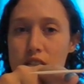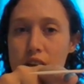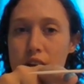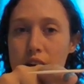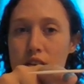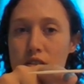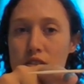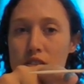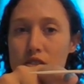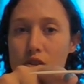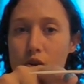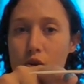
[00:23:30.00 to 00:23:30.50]
and
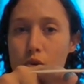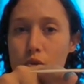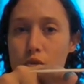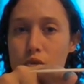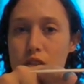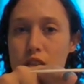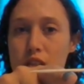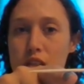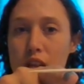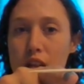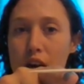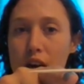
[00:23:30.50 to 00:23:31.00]
now it's
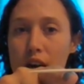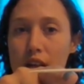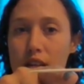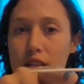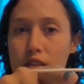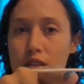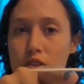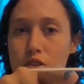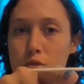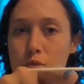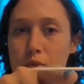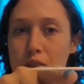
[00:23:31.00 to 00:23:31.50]
only that
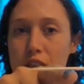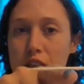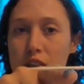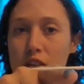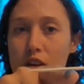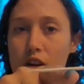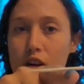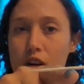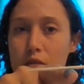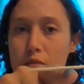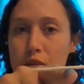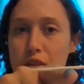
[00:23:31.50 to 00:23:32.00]
little bit
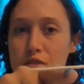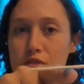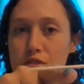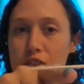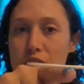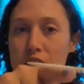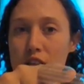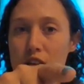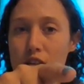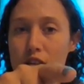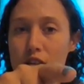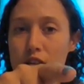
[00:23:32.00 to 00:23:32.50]
on my
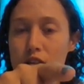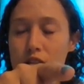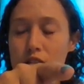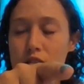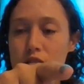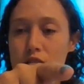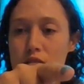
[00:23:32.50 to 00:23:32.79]
finger.